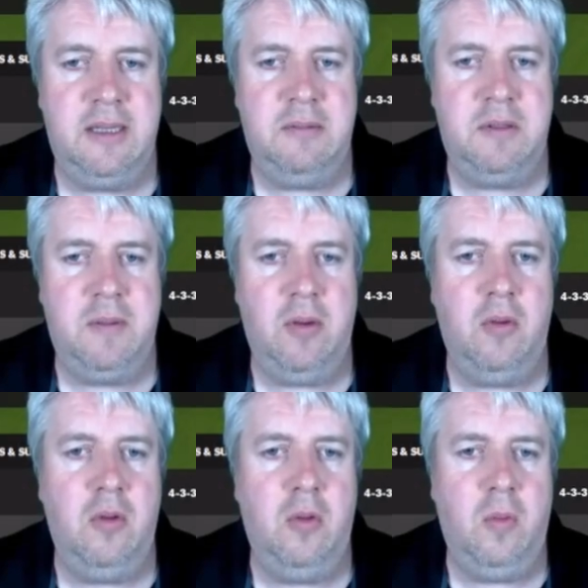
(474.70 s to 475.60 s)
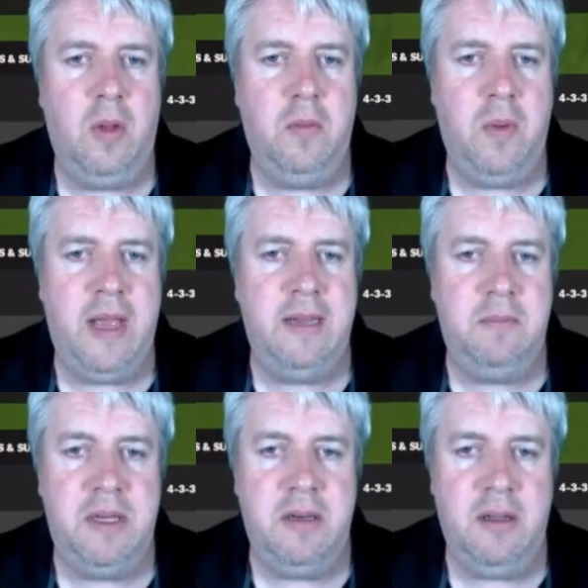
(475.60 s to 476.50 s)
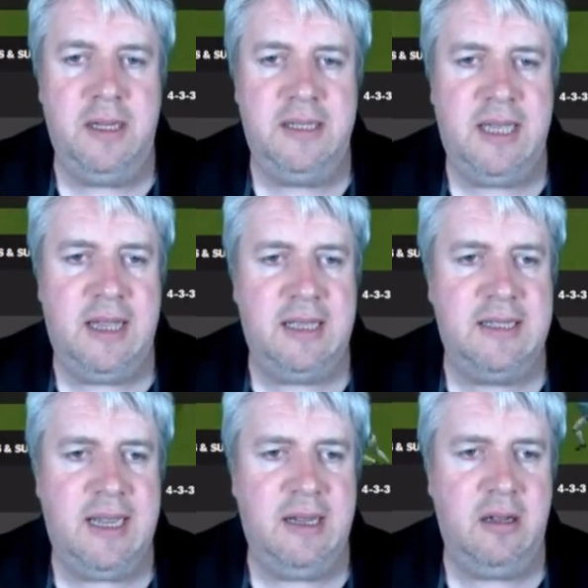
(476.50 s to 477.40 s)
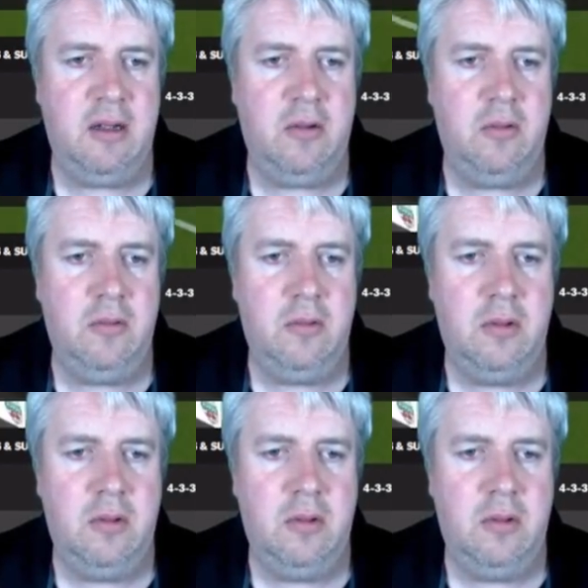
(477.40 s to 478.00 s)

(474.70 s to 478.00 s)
seems to be all one way. It'd be nice to get that second goal.